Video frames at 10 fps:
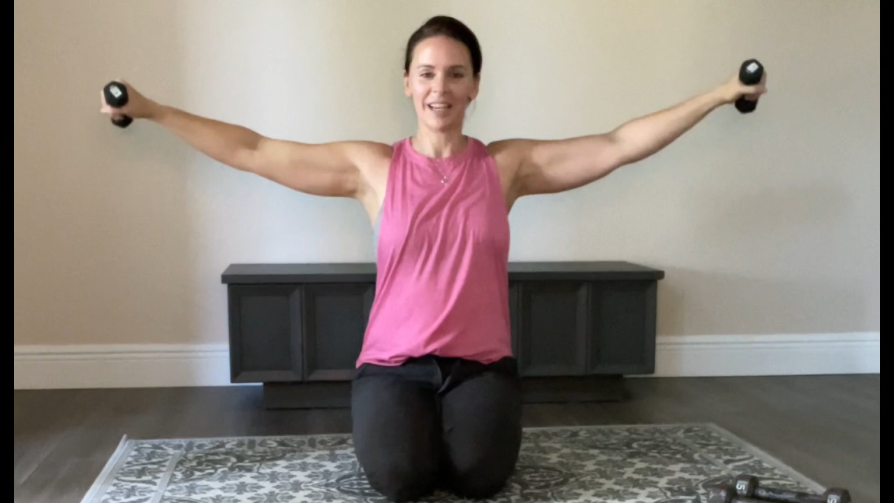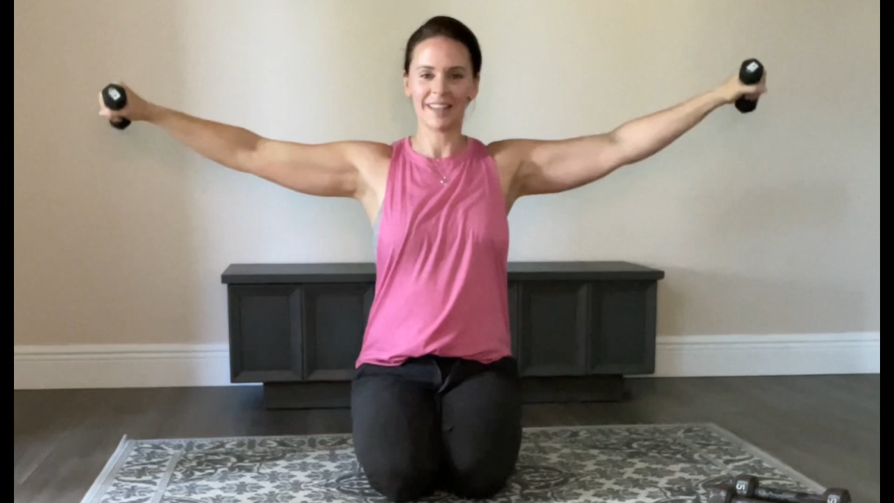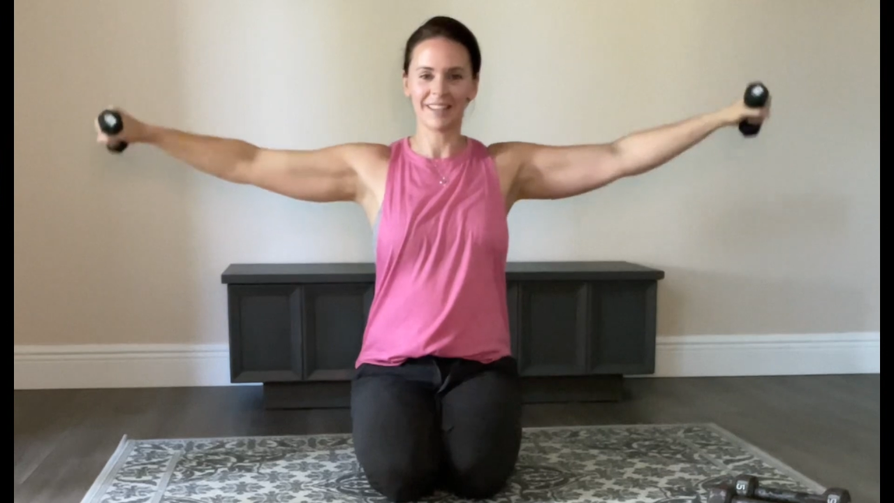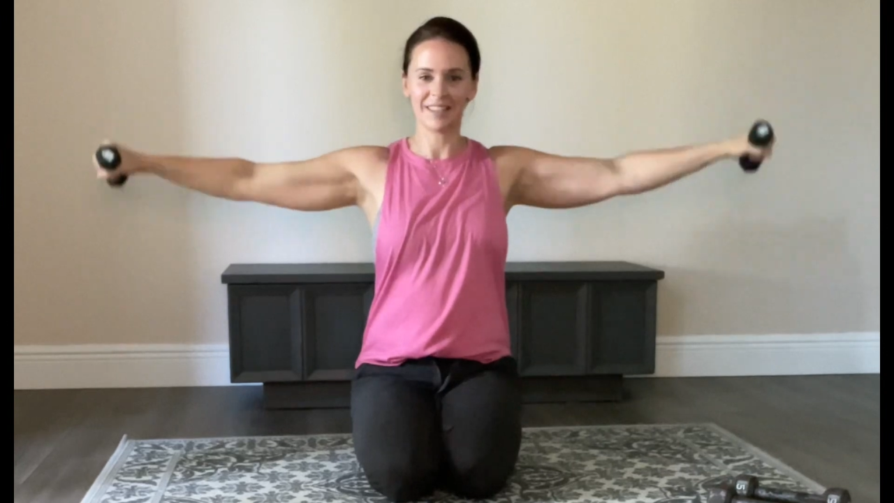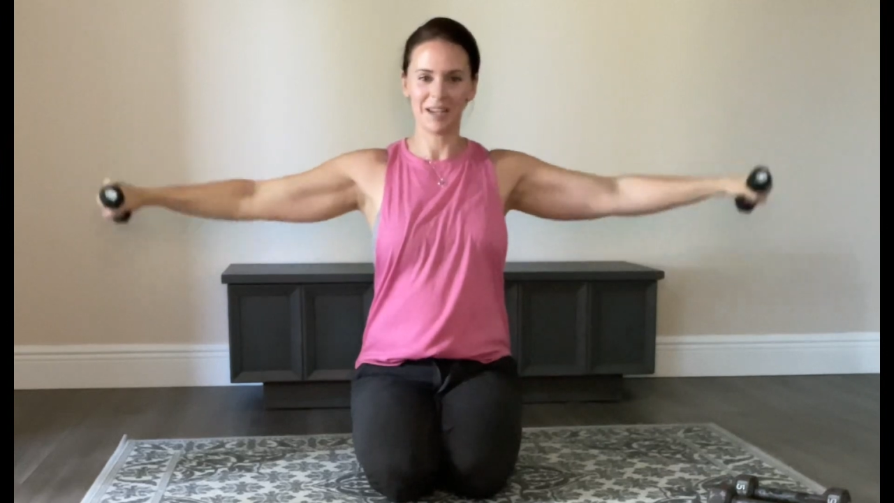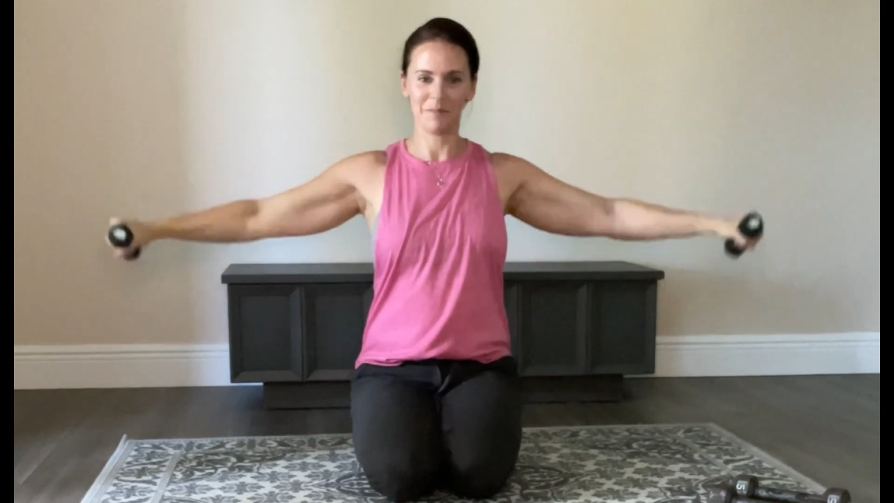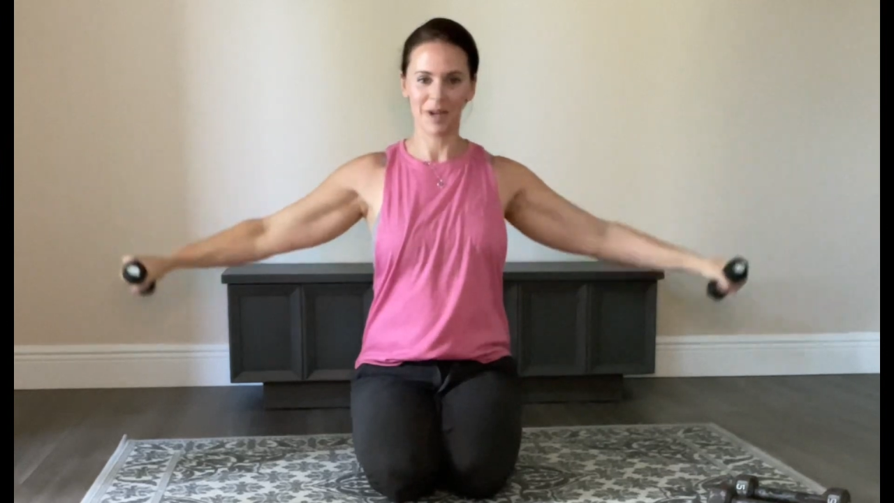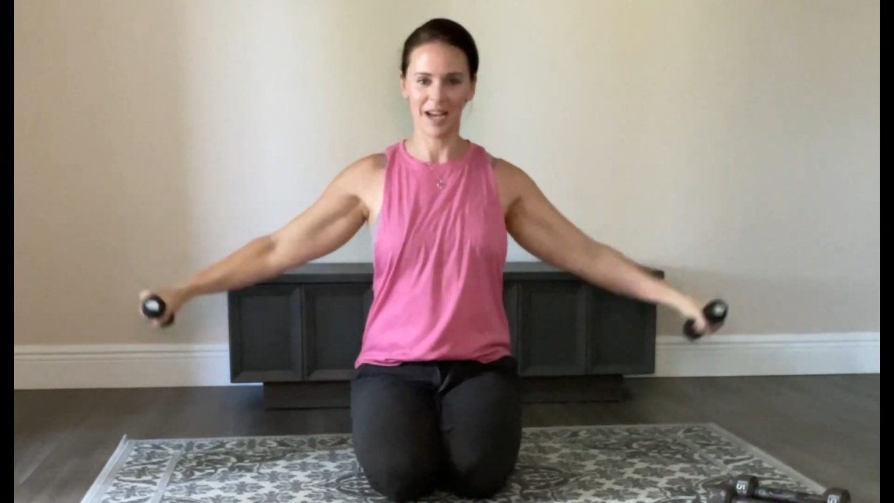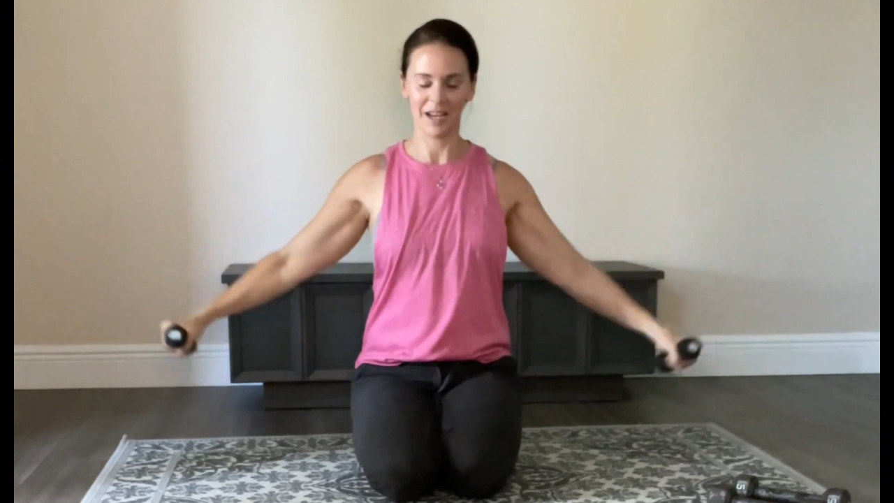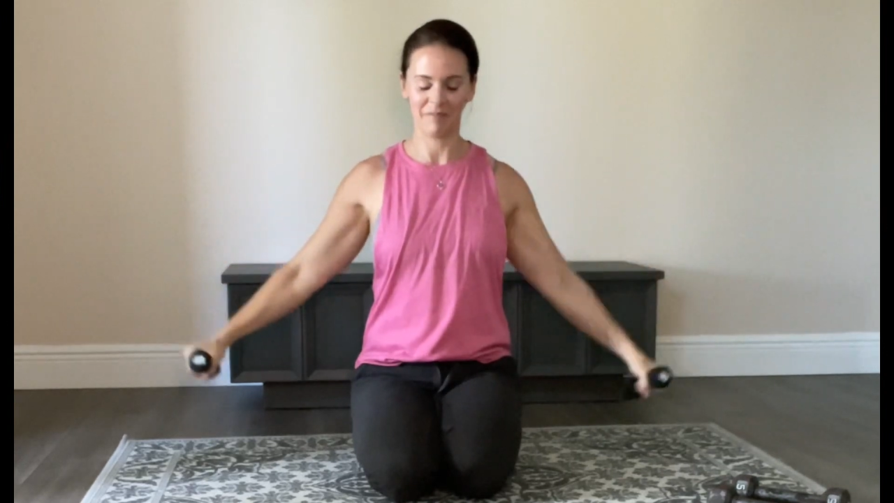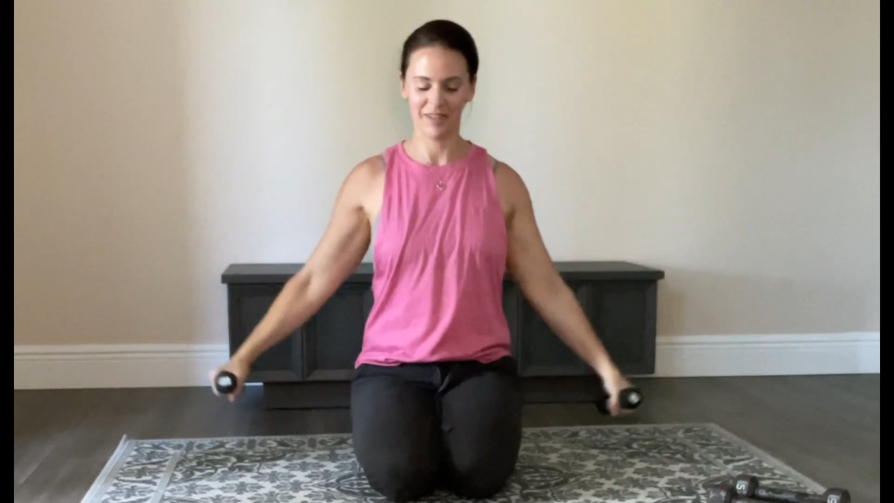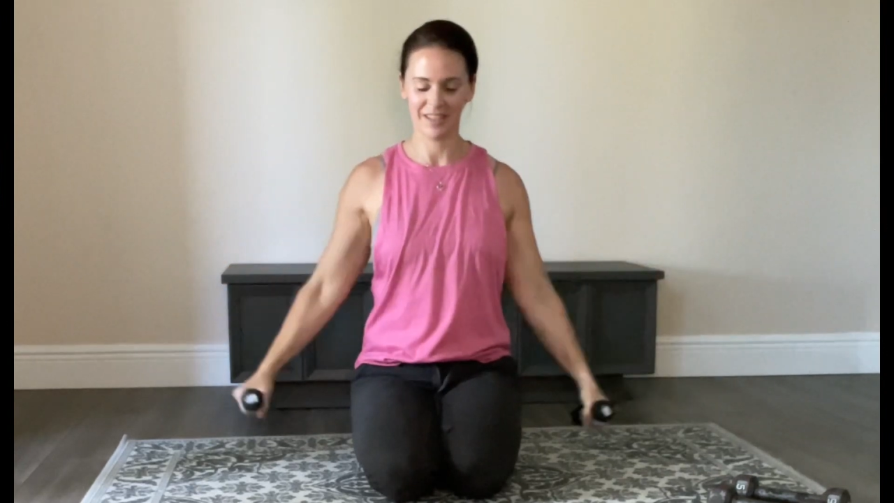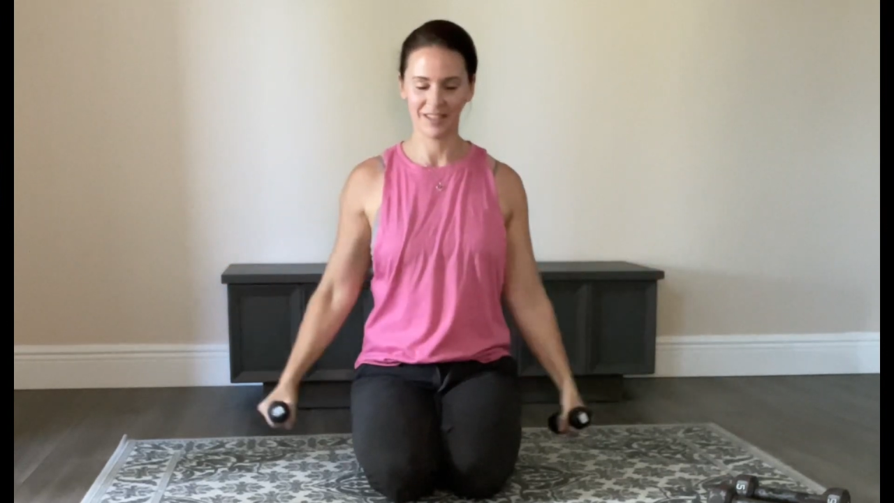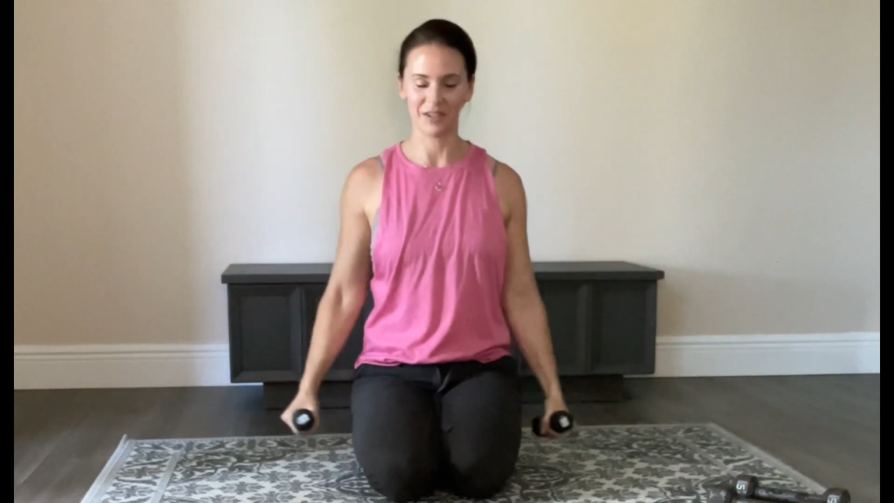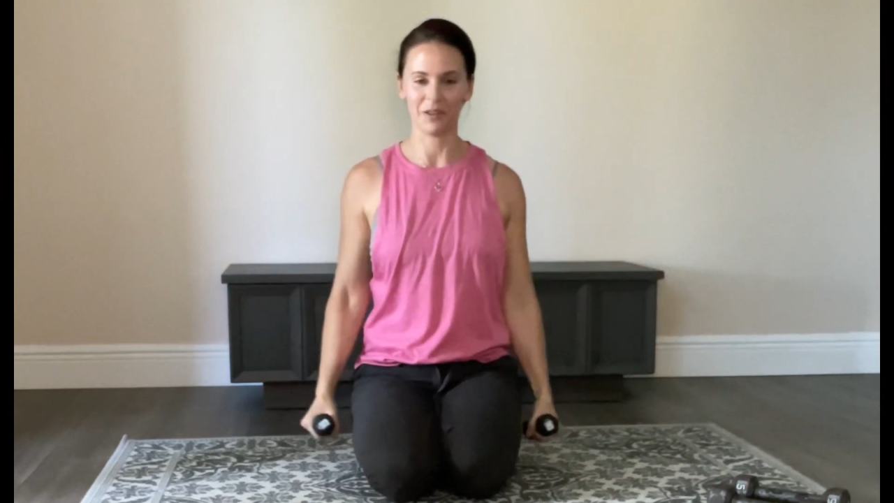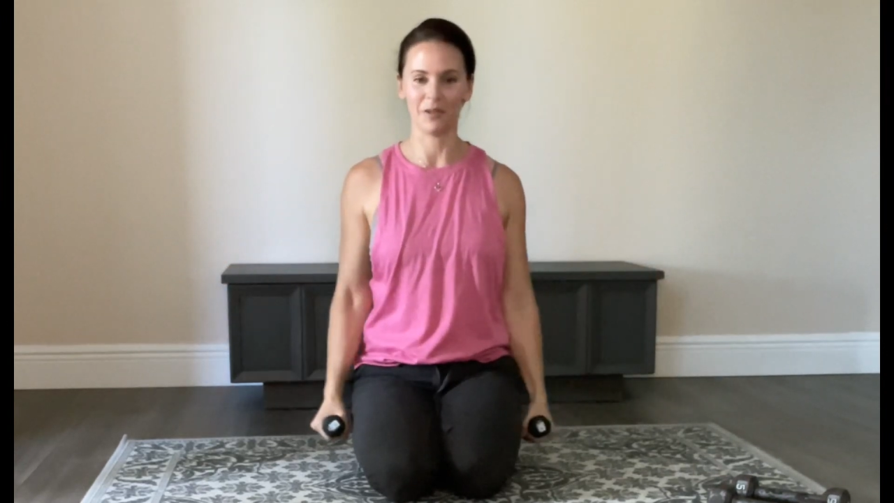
at the same time. So